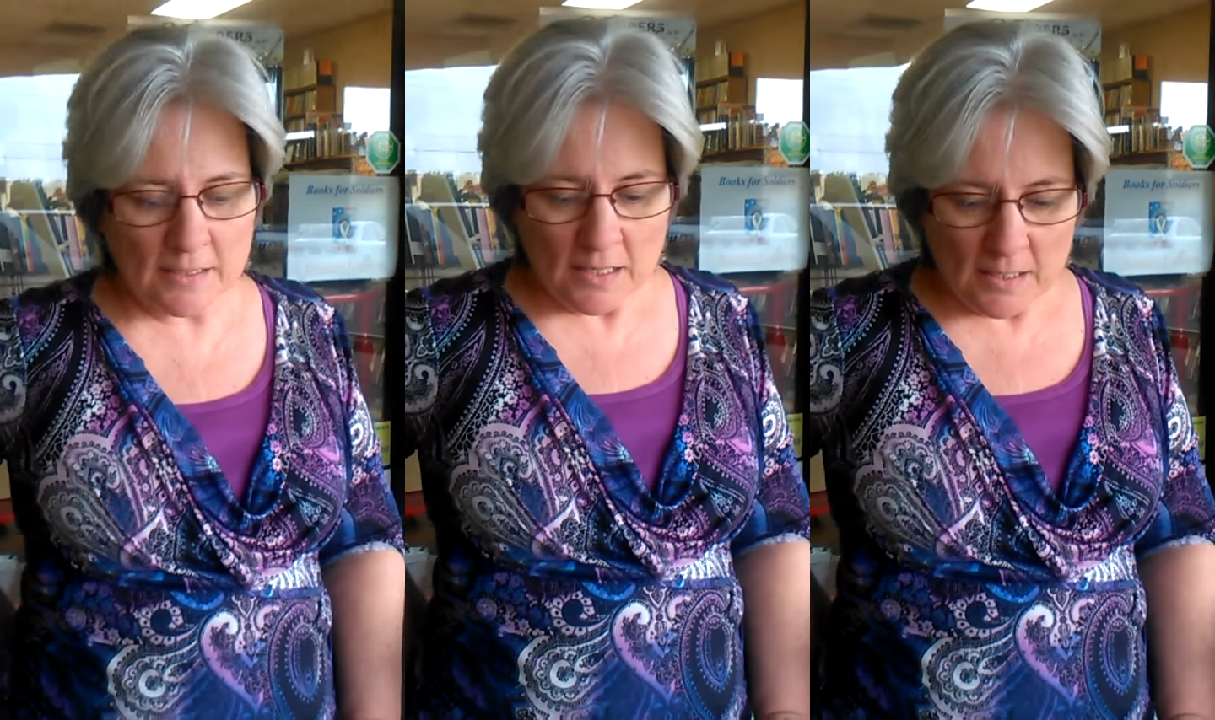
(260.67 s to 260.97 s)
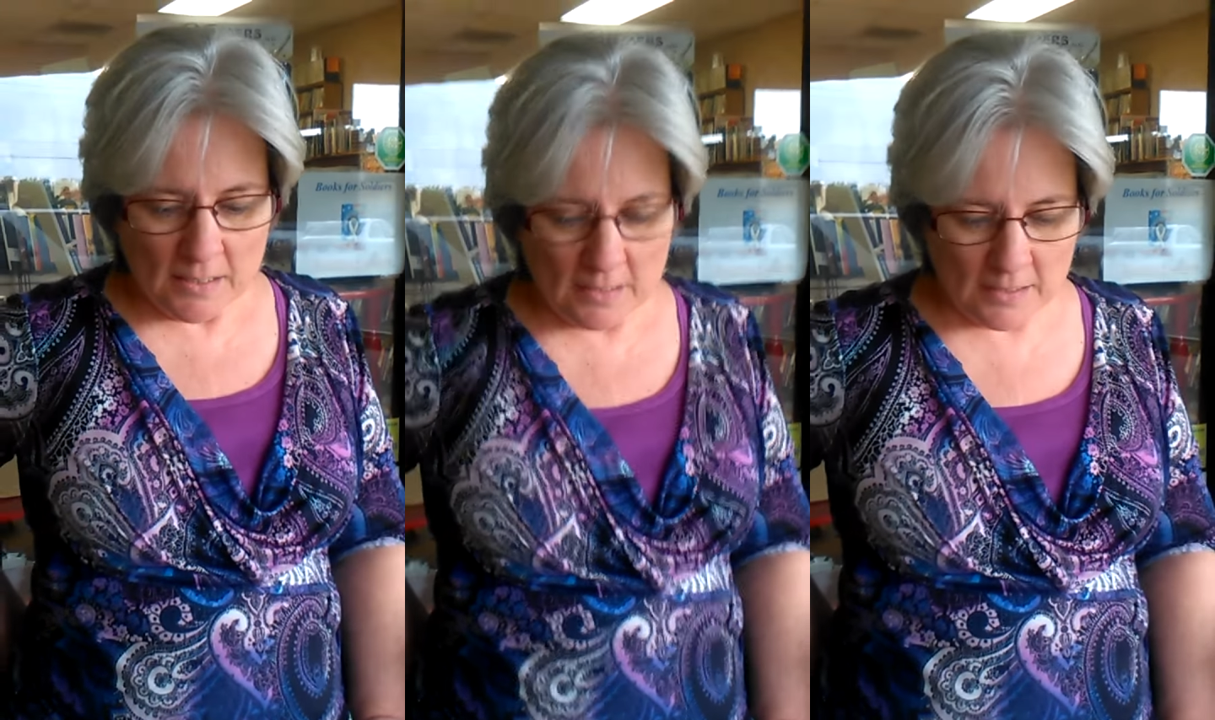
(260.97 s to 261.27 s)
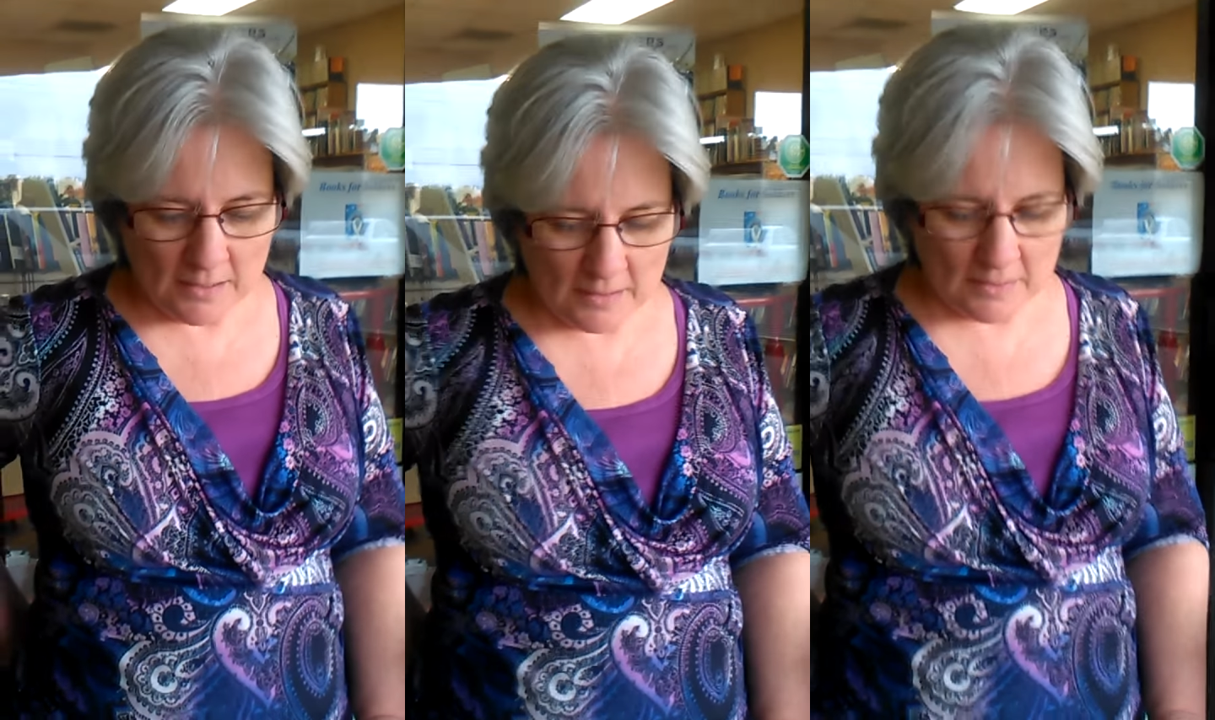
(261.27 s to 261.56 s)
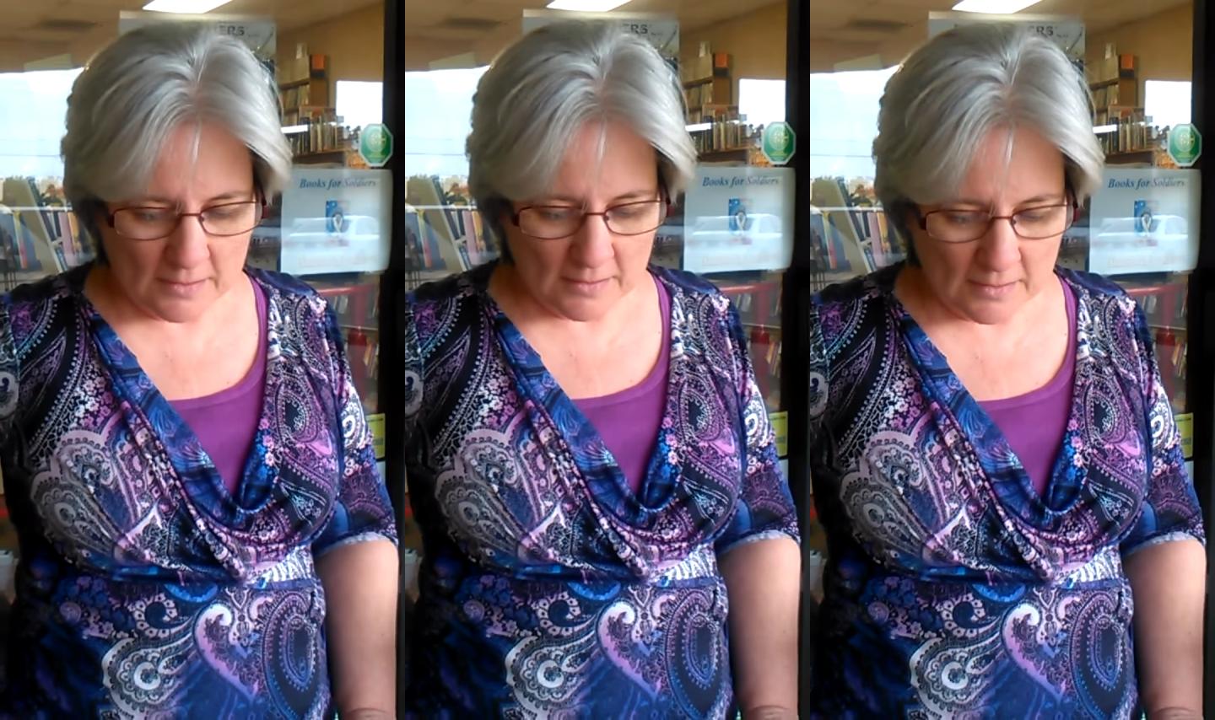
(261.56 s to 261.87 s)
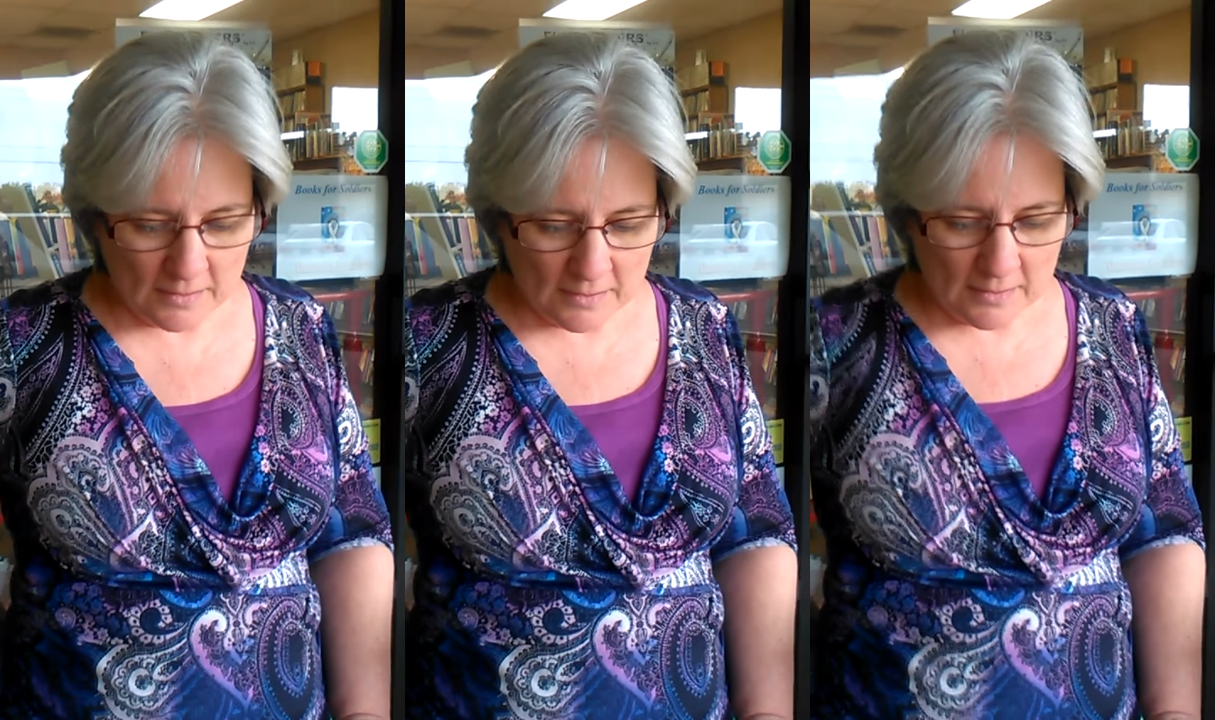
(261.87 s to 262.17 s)
That's the setting.
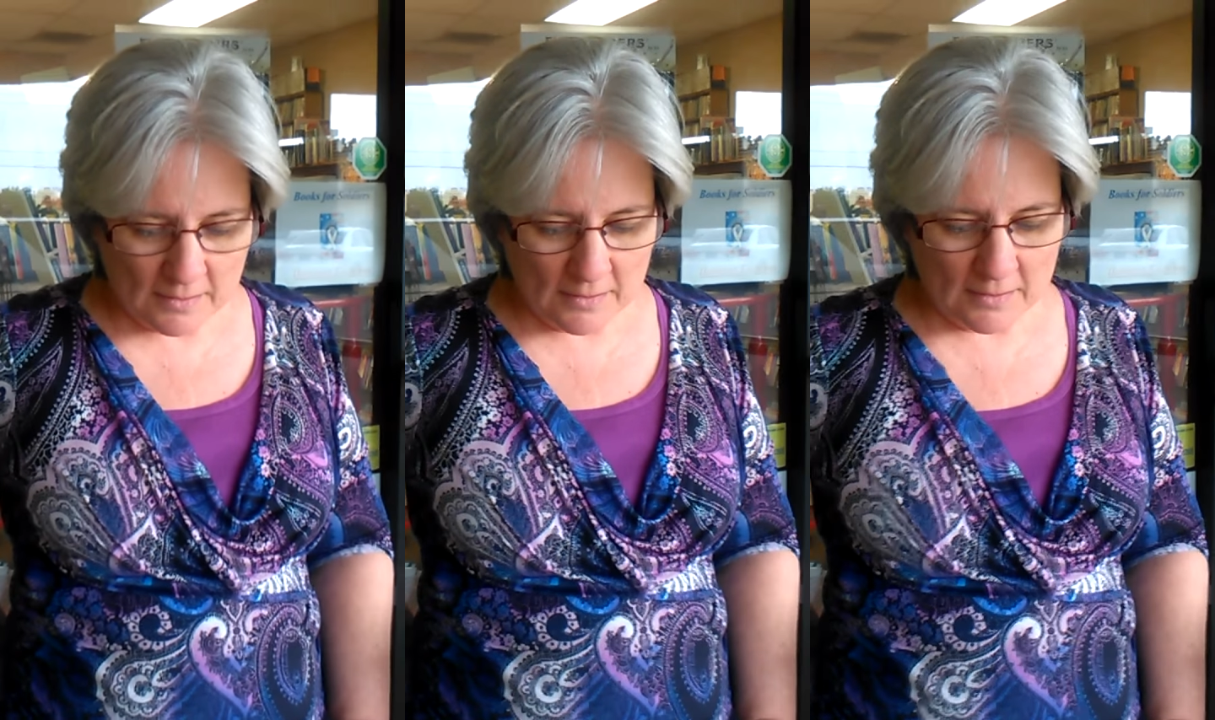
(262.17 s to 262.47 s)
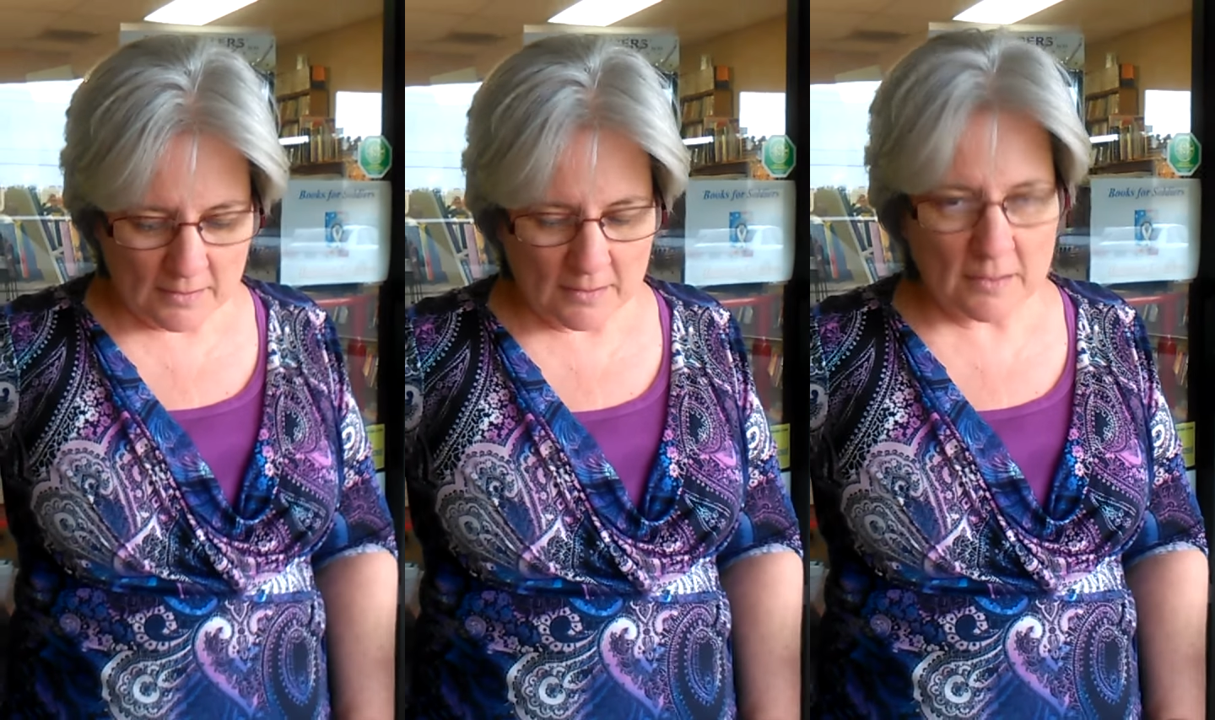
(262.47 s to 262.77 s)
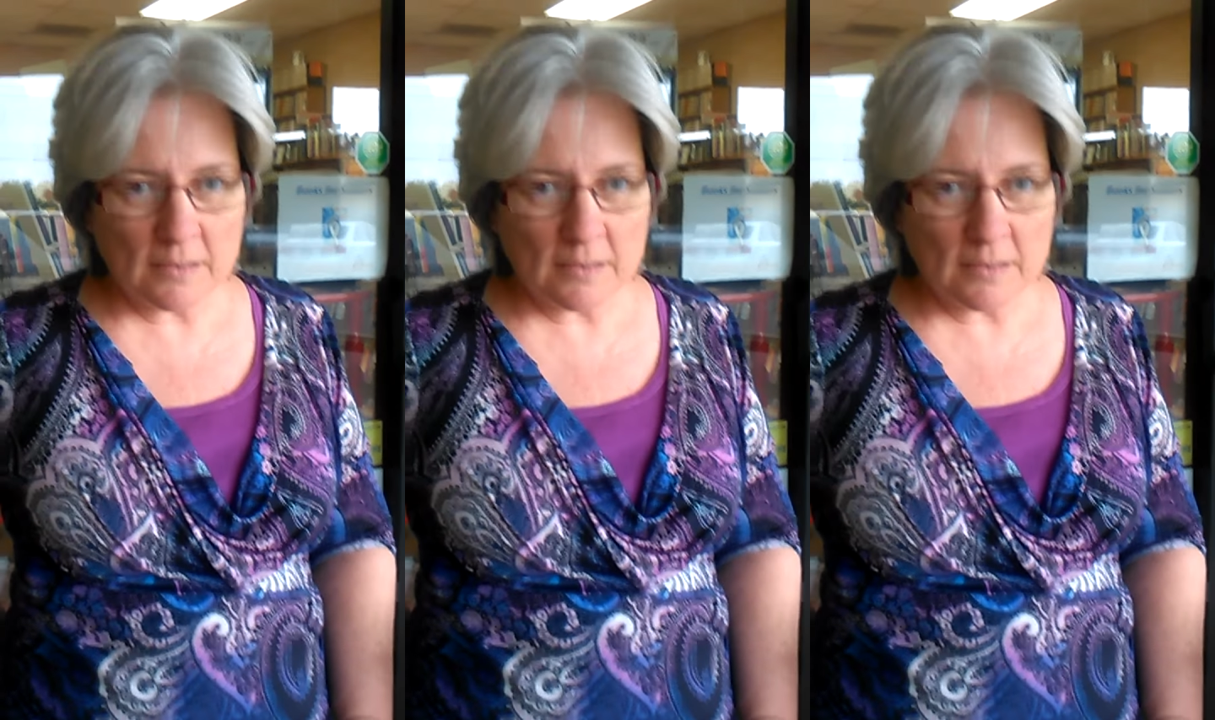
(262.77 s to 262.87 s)
And as far back as